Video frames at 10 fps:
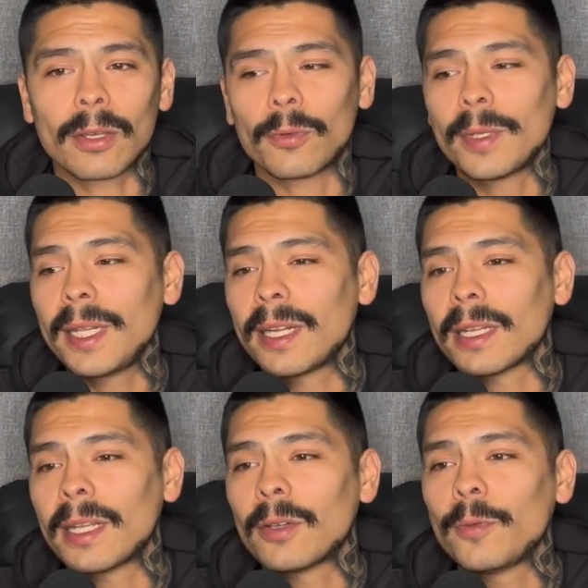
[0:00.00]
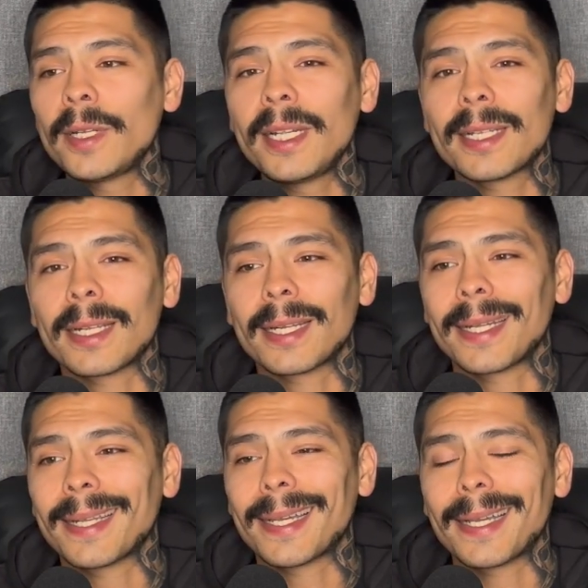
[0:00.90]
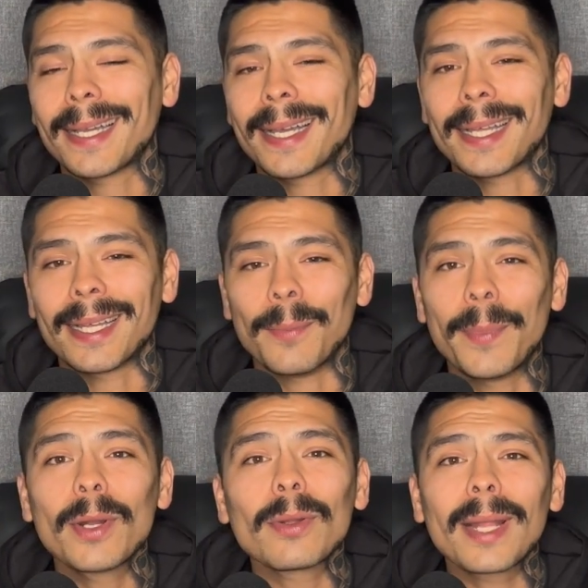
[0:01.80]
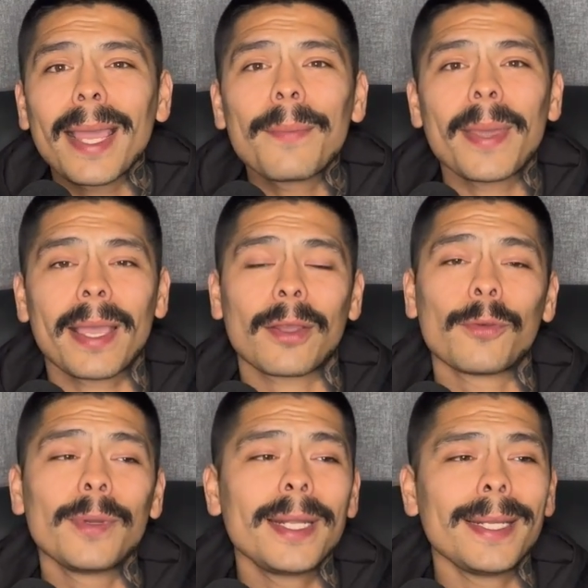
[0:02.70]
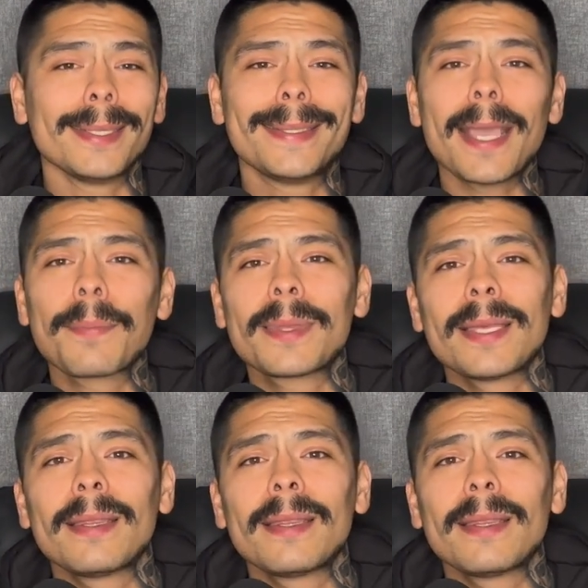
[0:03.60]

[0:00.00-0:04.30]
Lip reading: We need a middle linebacker. We need depth in